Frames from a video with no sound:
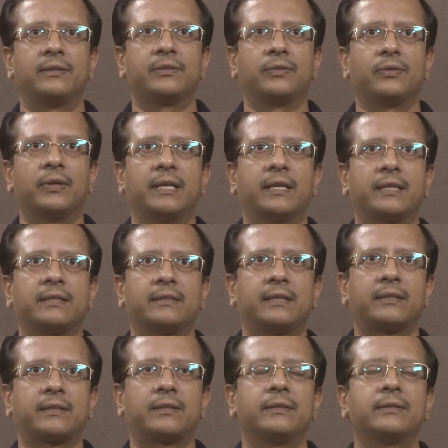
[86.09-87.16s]
So, let us
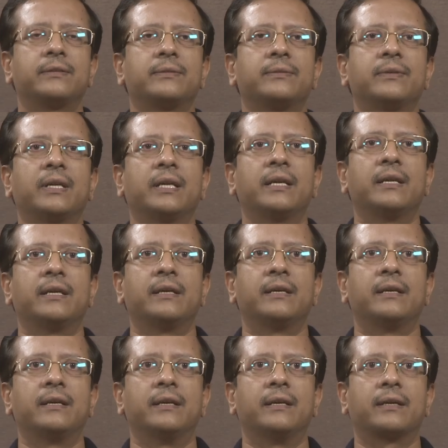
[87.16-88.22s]
just
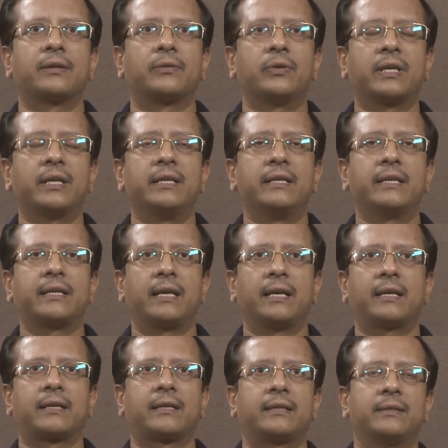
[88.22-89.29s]
quickly
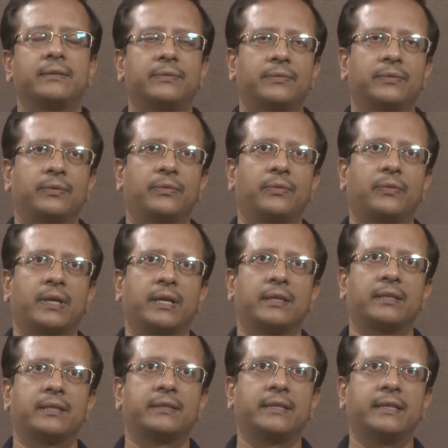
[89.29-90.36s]
recollect what
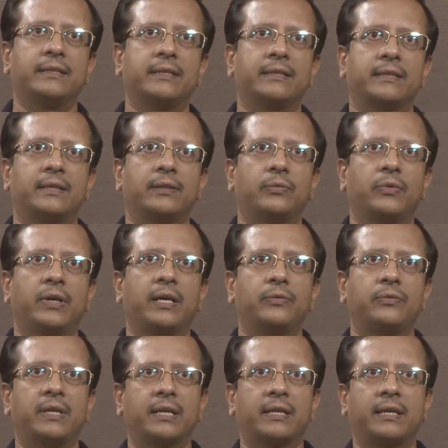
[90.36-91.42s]
are the stages and
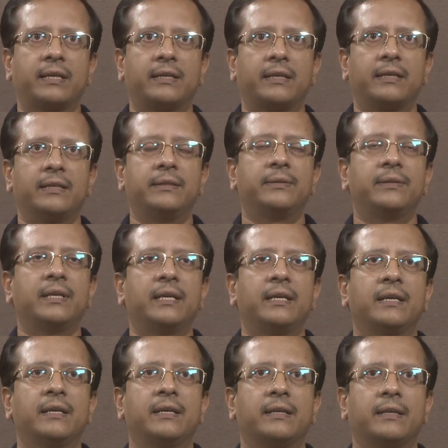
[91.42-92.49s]
where we are currently
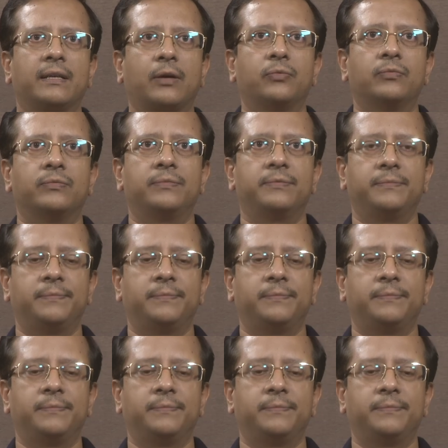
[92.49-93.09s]
now.